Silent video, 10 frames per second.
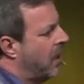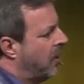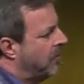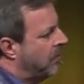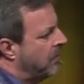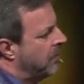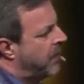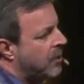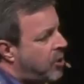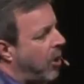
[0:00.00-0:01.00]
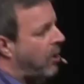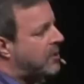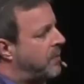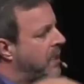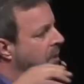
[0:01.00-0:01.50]
um, that are
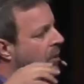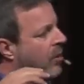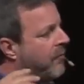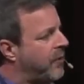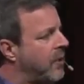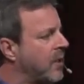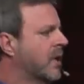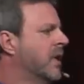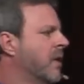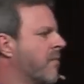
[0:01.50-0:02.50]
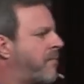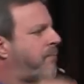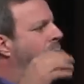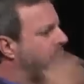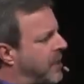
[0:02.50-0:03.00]
called to be overt
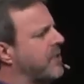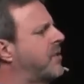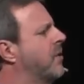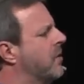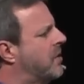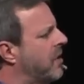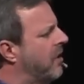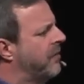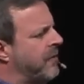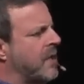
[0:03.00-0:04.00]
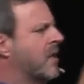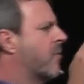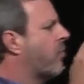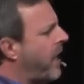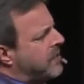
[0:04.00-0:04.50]
protesters of
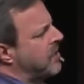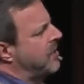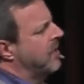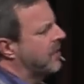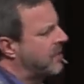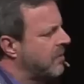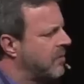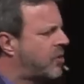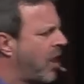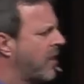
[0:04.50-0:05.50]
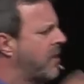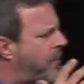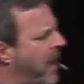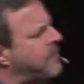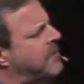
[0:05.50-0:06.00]
righteousness. John the
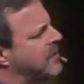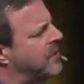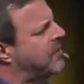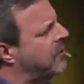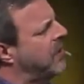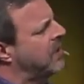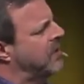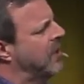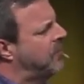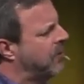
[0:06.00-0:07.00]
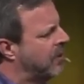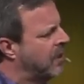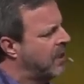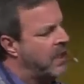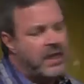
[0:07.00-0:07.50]
Baptist is a great example.
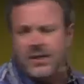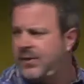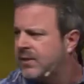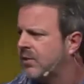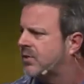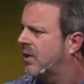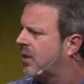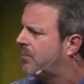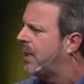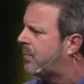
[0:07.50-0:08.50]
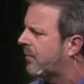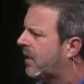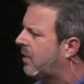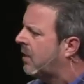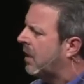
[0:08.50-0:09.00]
And I think there's other people
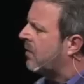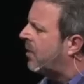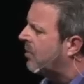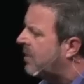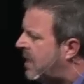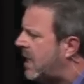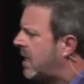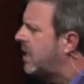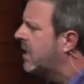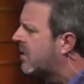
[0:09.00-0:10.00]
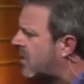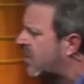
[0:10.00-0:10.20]
that are they're needed in